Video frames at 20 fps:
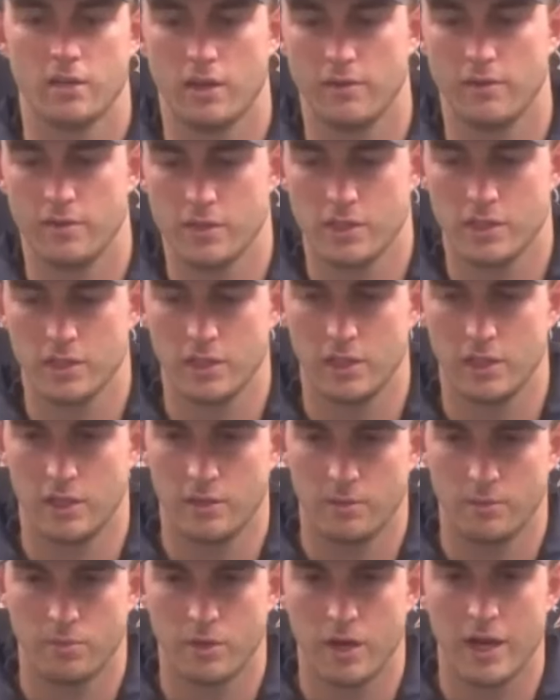Obviously,
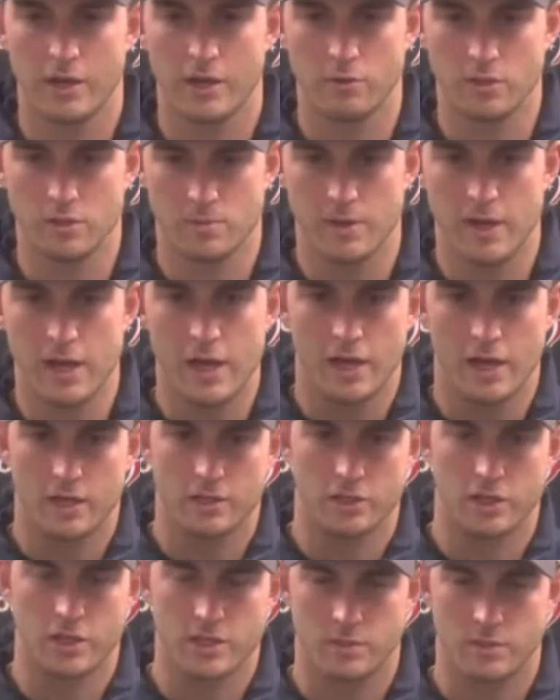Brandon was back,
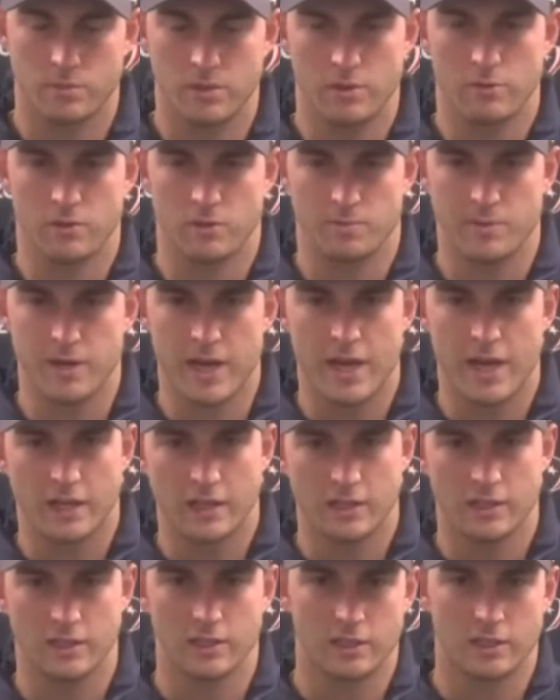Justin Britt was back,
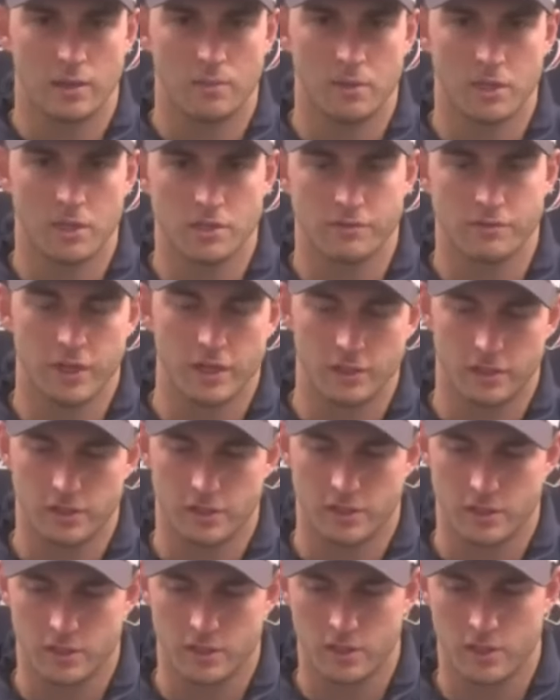and a bunch of
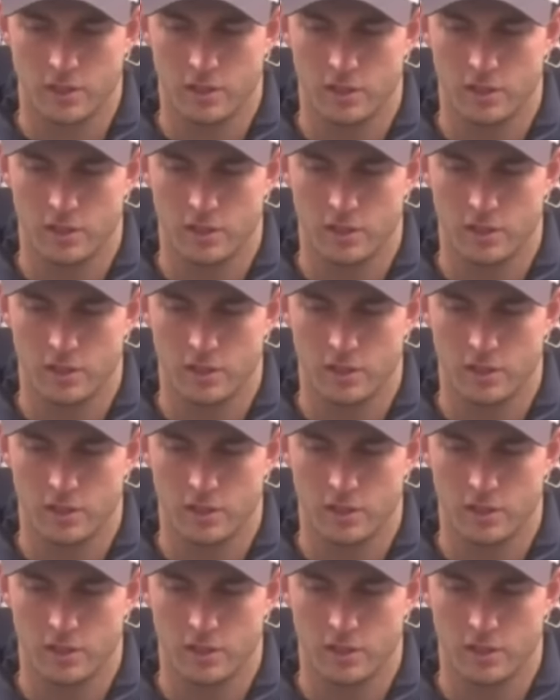others.